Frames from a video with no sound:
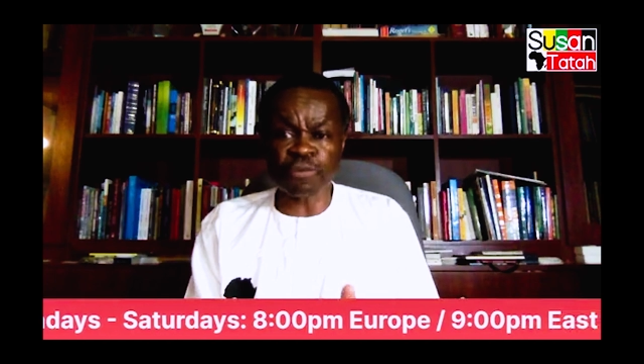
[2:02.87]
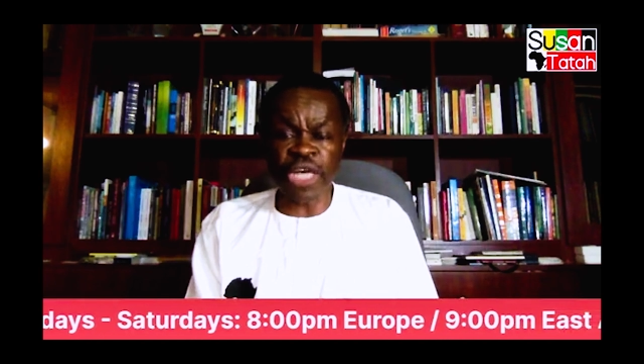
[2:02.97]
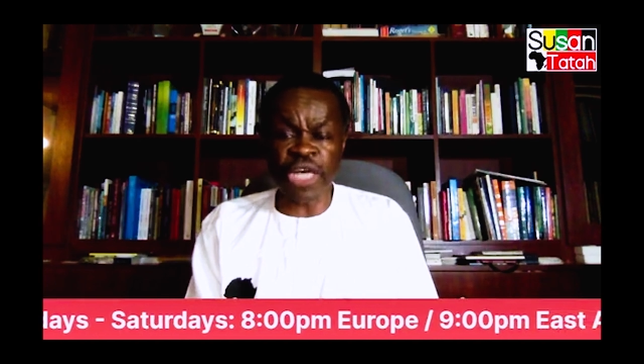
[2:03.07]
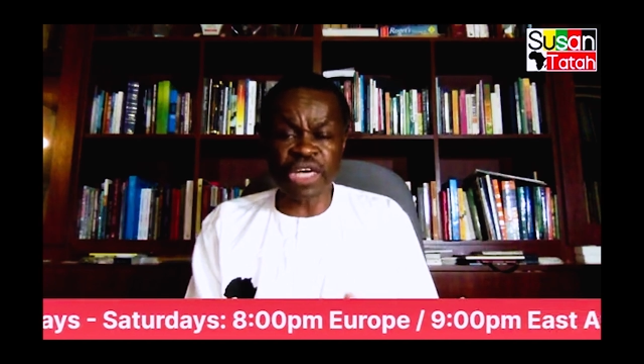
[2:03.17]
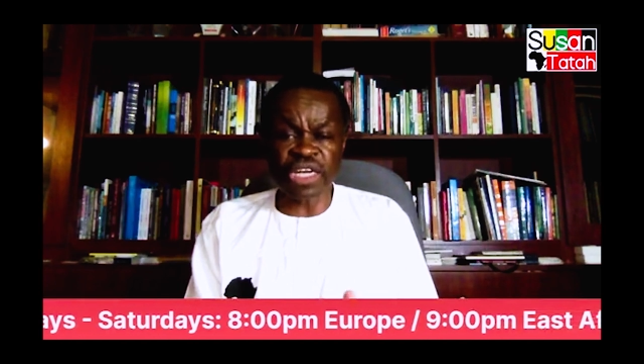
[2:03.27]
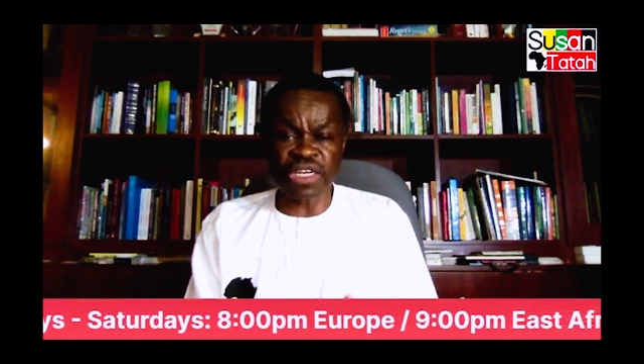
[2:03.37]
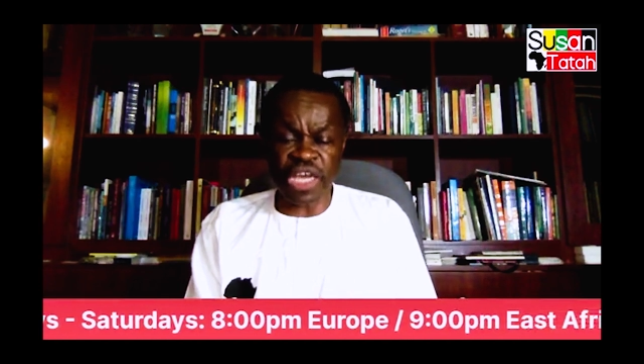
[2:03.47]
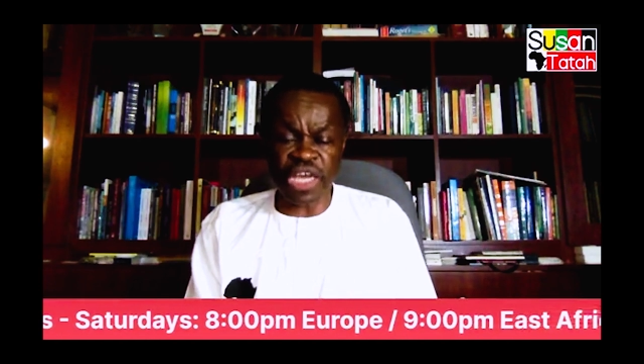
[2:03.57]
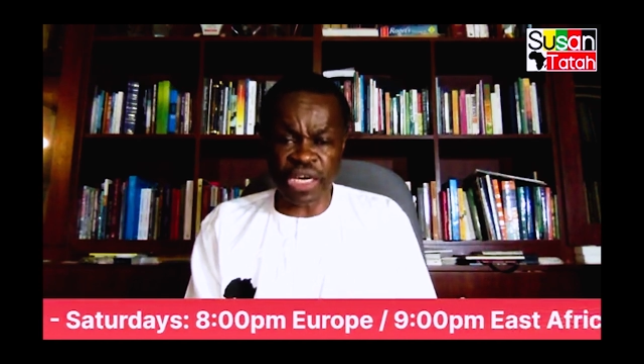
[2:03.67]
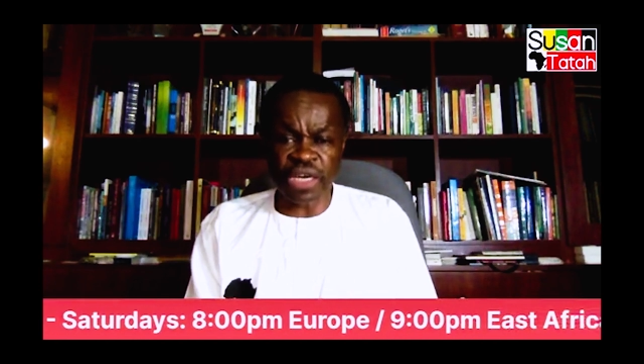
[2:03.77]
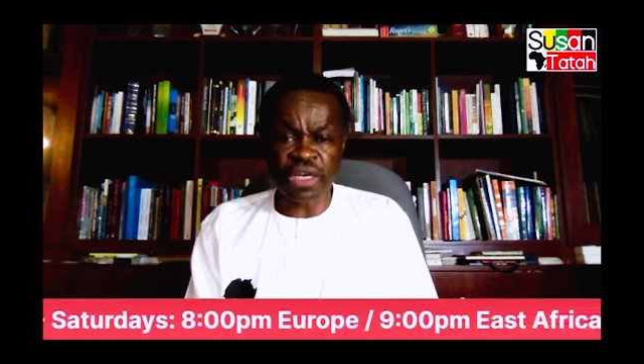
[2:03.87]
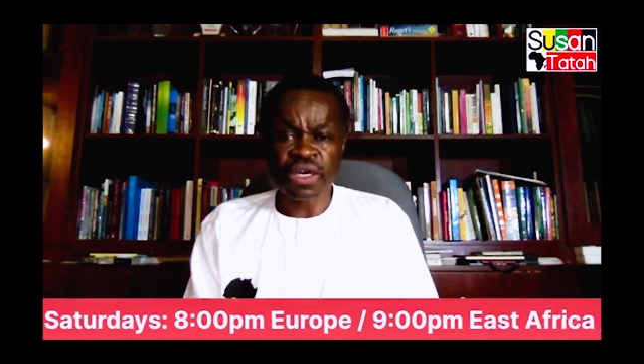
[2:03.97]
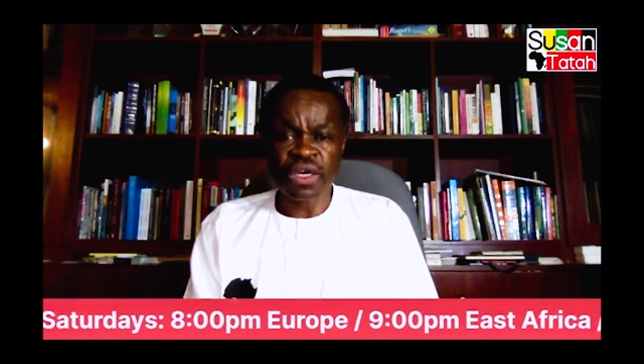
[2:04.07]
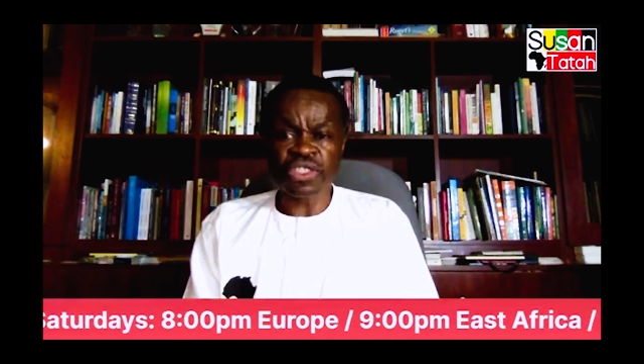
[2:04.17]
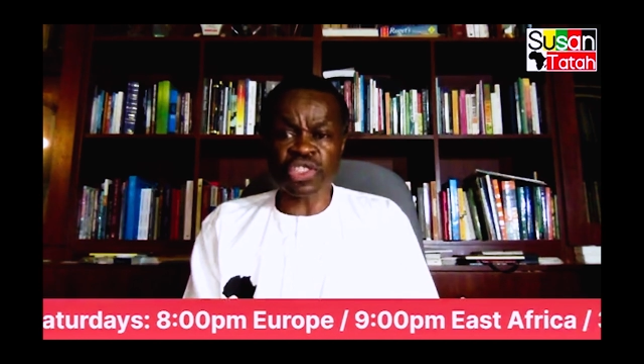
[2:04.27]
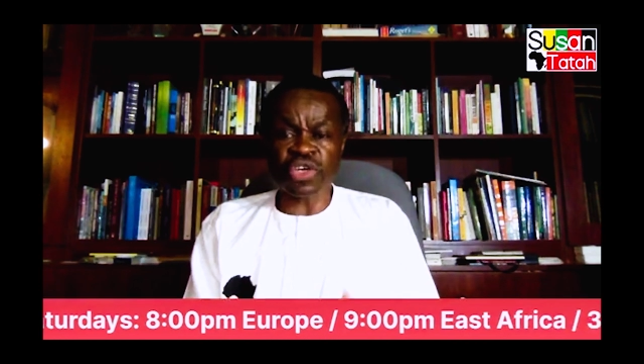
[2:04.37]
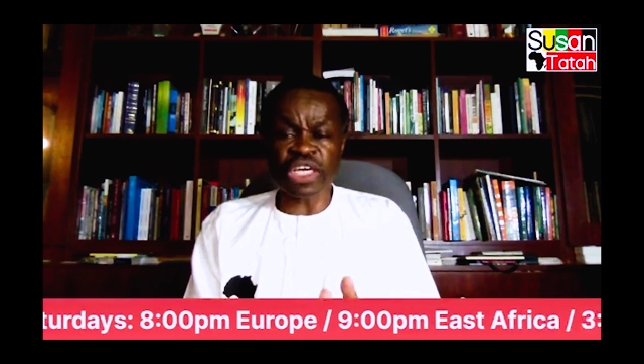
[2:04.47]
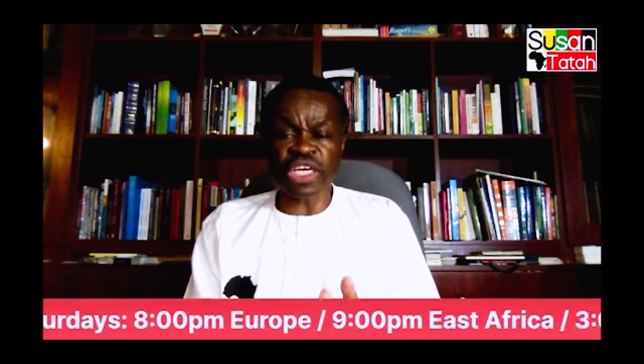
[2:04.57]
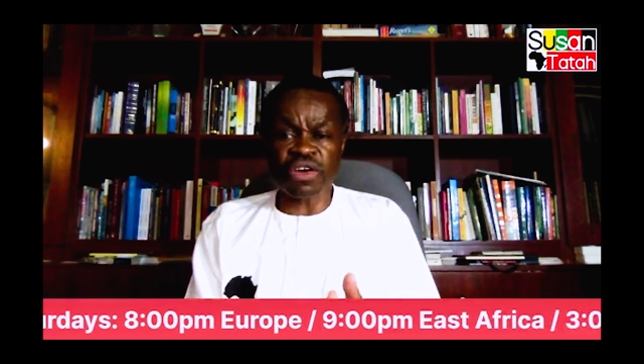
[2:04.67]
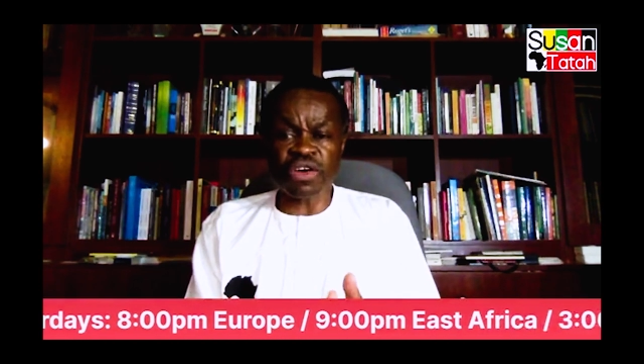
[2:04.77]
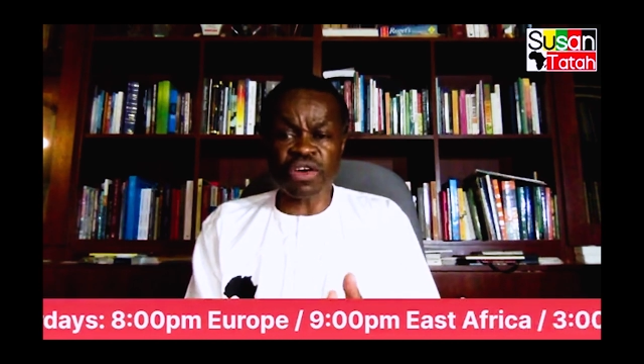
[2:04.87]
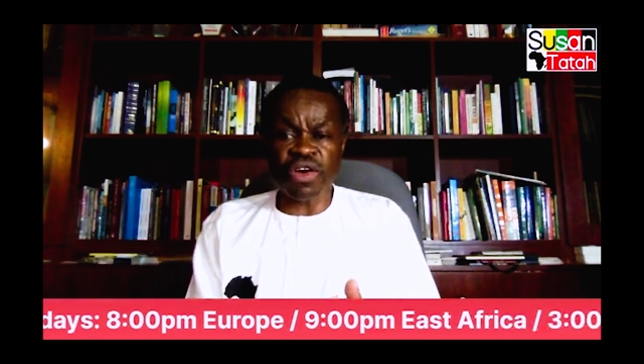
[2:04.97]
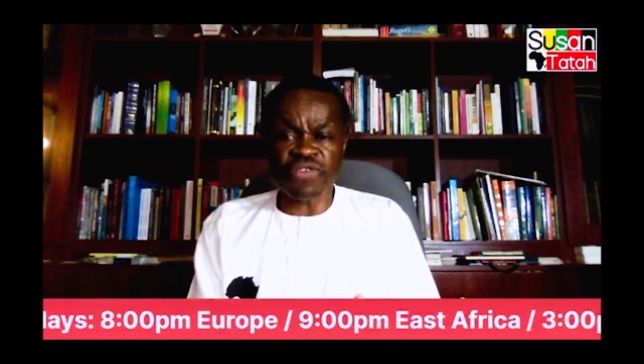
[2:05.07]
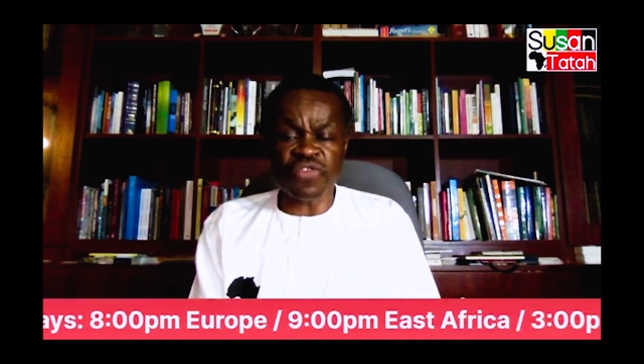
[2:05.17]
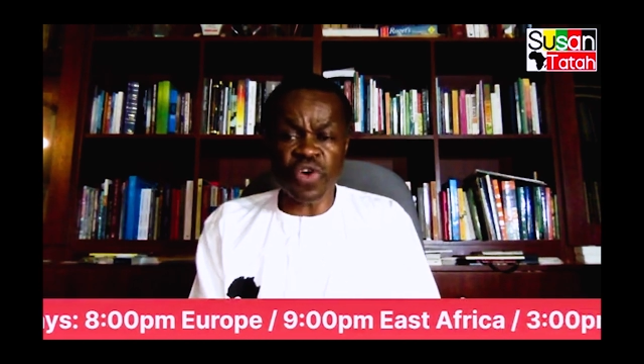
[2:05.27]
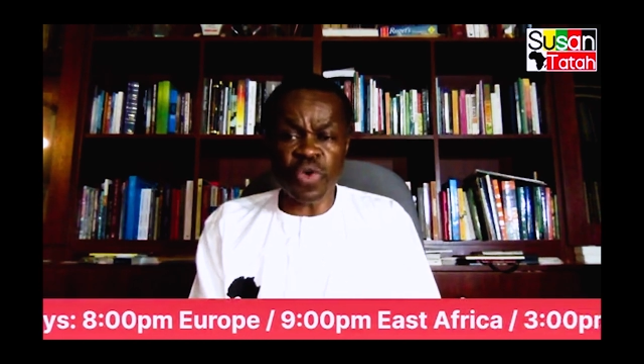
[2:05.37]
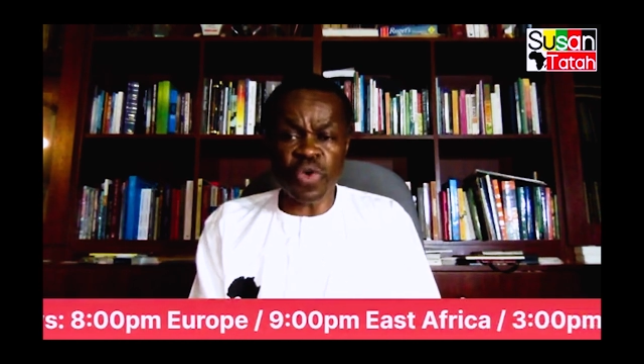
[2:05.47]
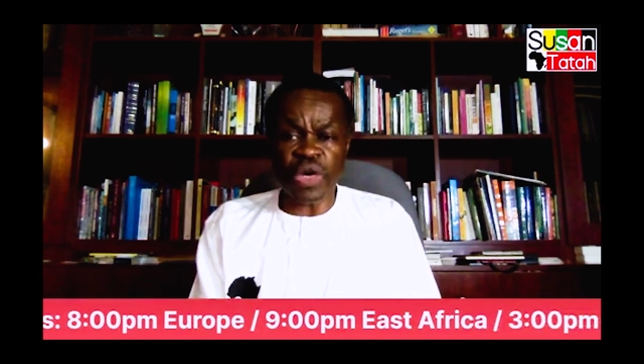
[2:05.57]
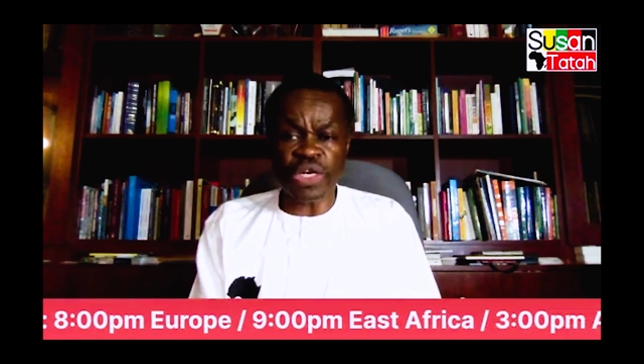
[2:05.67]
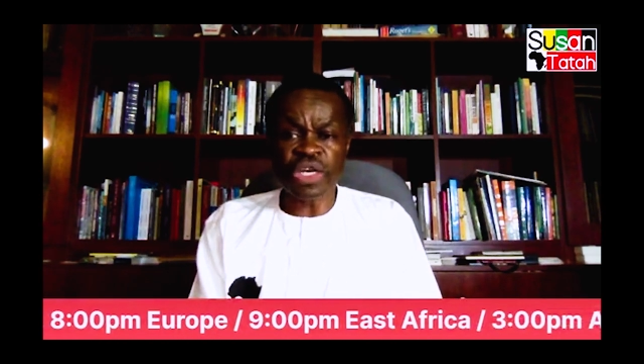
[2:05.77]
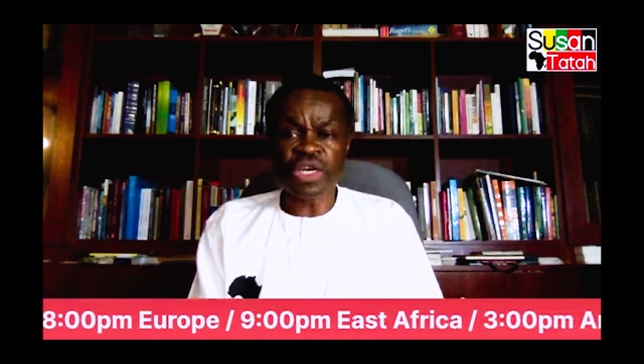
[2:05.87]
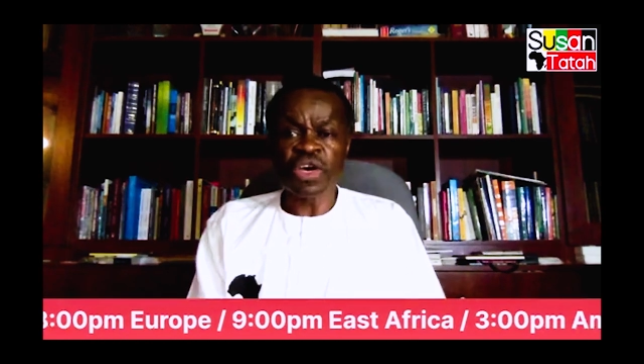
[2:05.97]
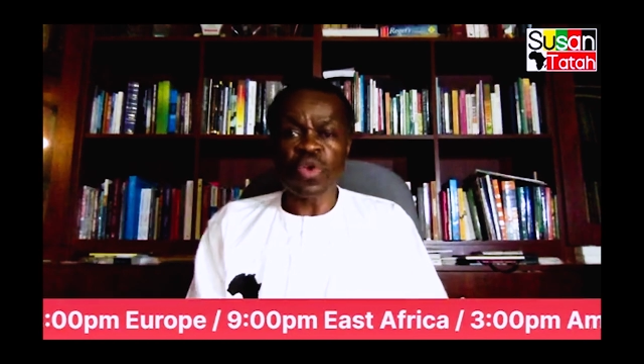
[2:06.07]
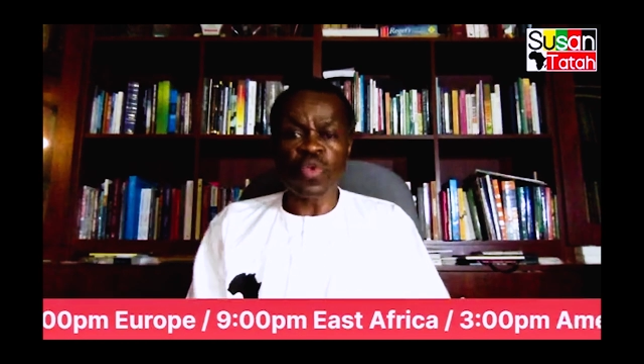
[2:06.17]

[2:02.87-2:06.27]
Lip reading: undertaken so that going forward,